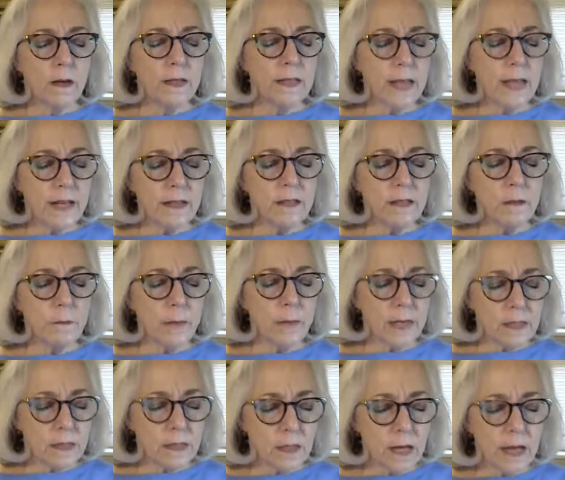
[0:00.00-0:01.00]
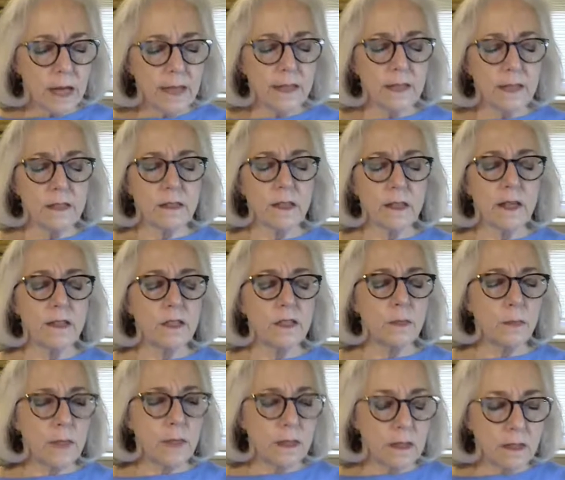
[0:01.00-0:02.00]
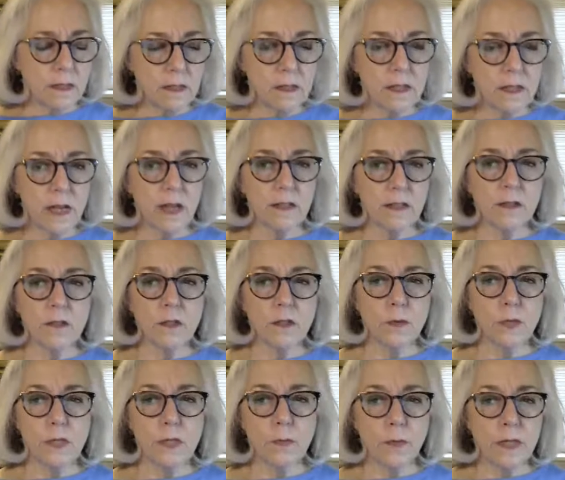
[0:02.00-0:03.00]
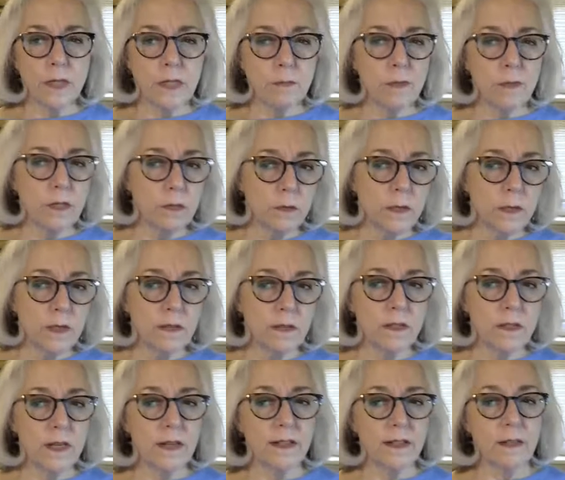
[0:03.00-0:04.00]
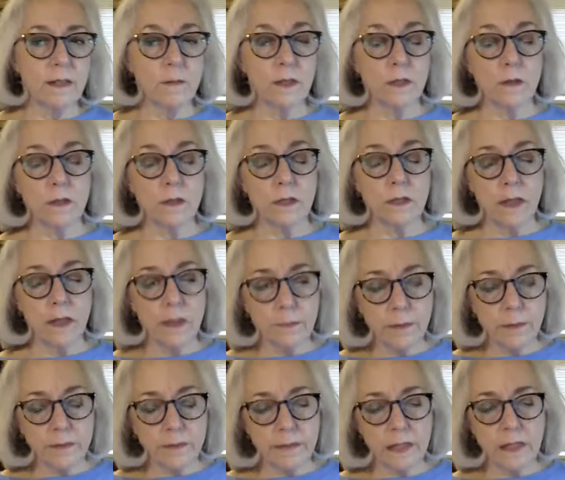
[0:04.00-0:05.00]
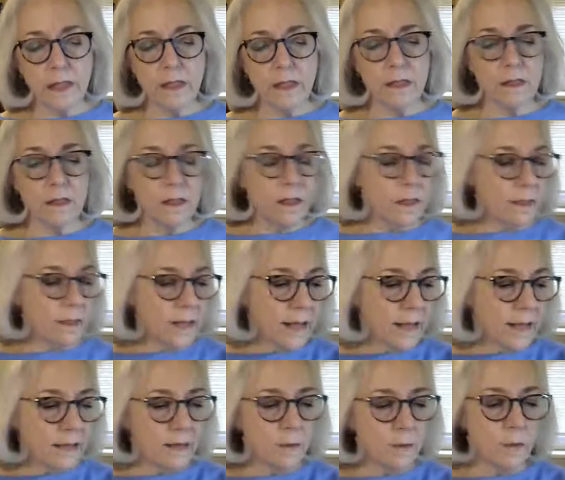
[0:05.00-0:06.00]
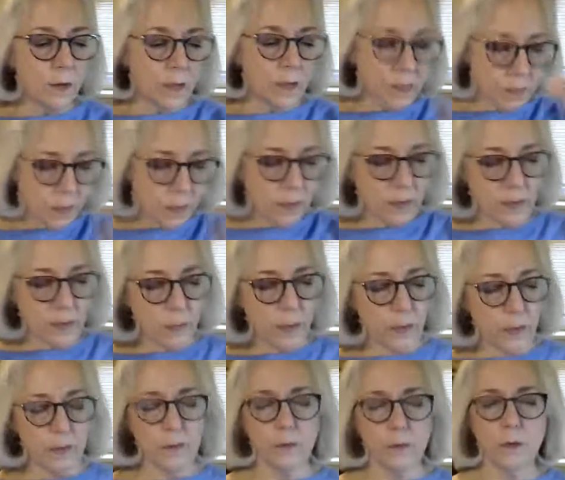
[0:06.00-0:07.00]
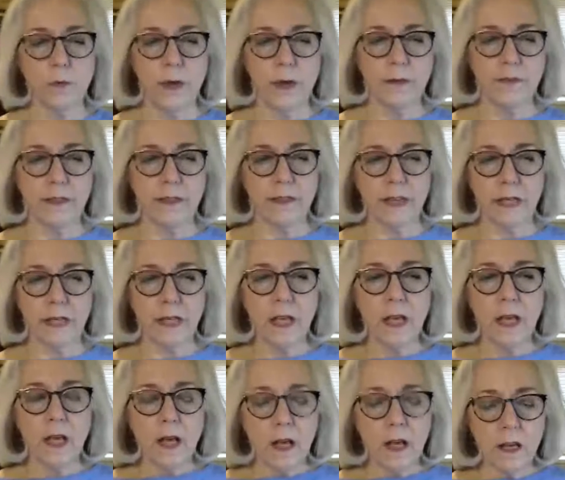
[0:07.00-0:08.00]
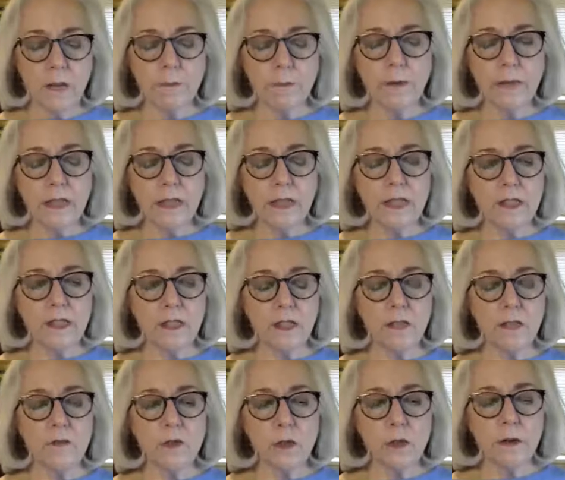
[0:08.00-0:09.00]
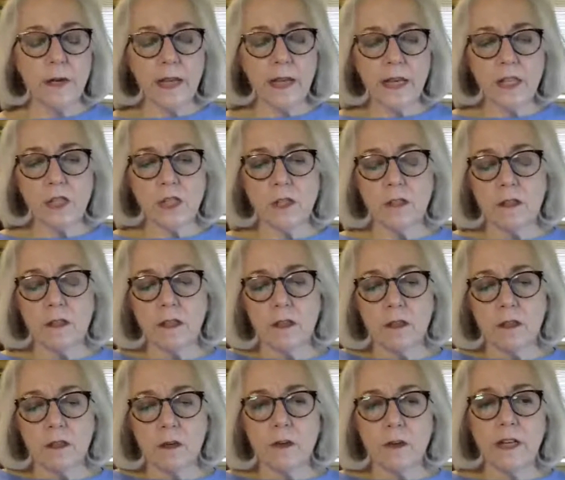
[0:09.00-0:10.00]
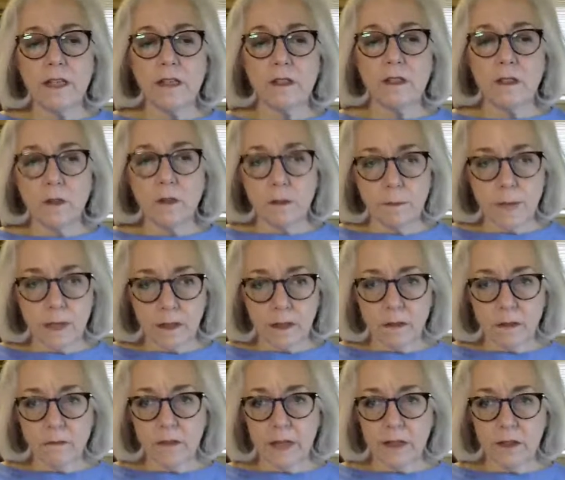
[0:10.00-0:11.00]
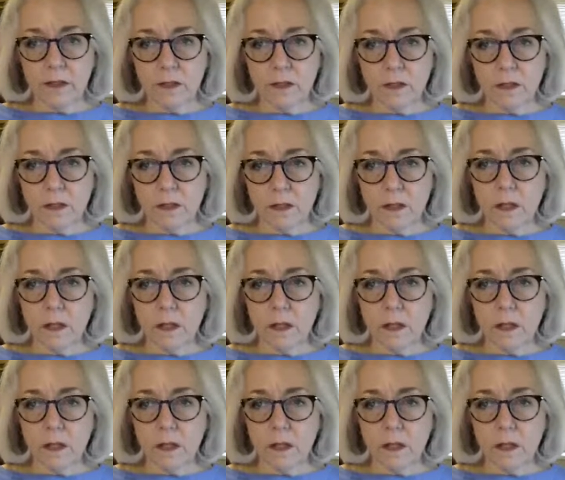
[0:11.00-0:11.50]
getting the best guidance and speaking to doctors, which brings me to another document called a HIPAA release. Not in the book because we couldn't do everything. A HIPAA release gives your agent the authority to see your medical records,